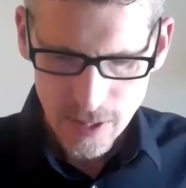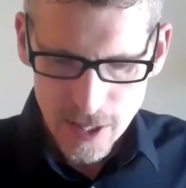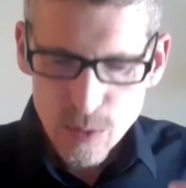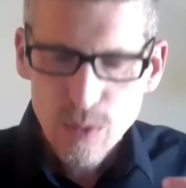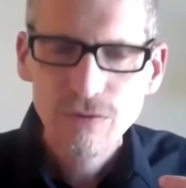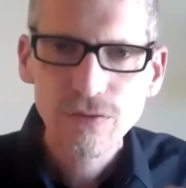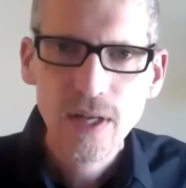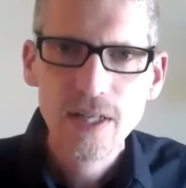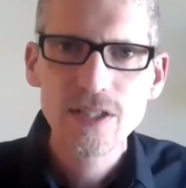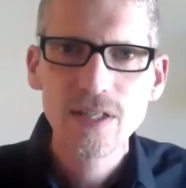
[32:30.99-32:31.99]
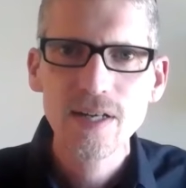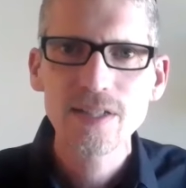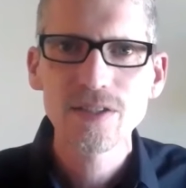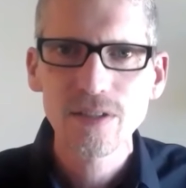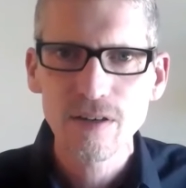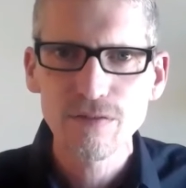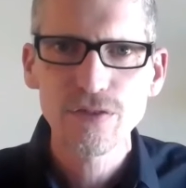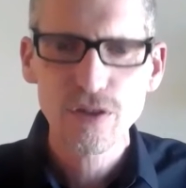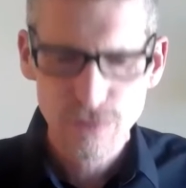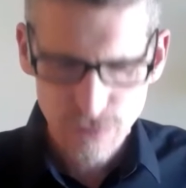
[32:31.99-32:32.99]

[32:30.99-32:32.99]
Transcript: He reflects God's love for the